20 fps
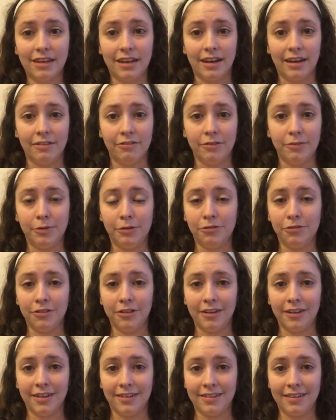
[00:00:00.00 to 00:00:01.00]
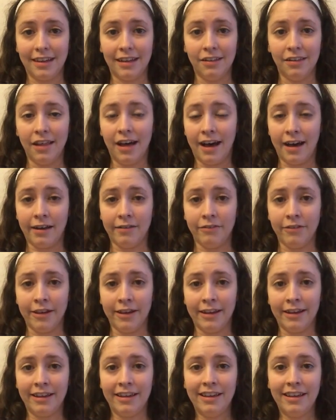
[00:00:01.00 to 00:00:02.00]
I would be willing to say a lot of
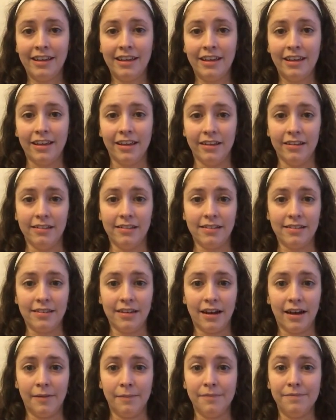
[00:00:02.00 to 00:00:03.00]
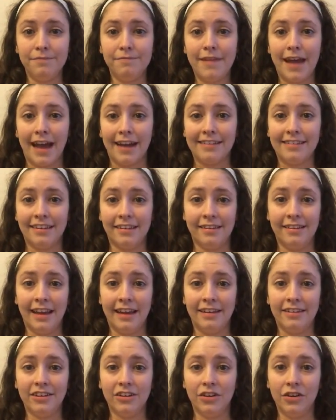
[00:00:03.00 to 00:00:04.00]
it, is
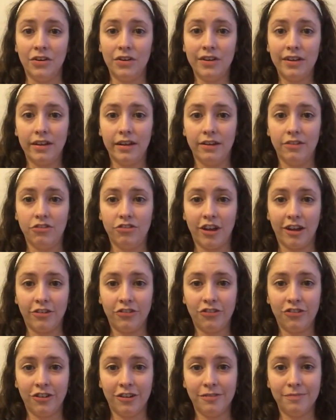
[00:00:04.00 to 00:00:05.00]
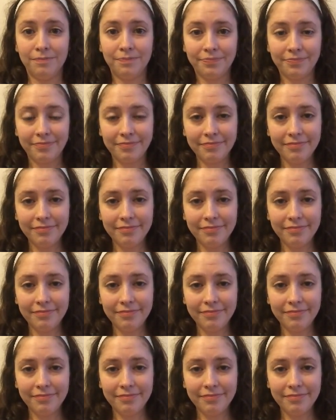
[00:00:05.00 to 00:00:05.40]
accidental ingestion.